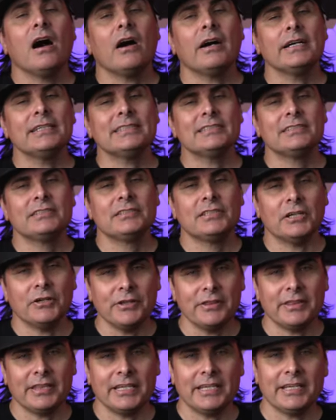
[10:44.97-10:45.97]
I
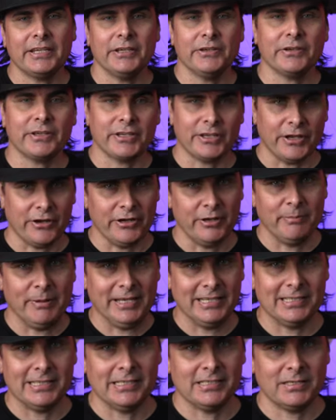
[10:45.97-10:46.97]
don't think you're going to
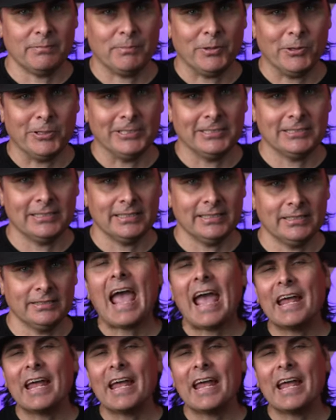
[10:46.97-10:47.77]
be disappointed.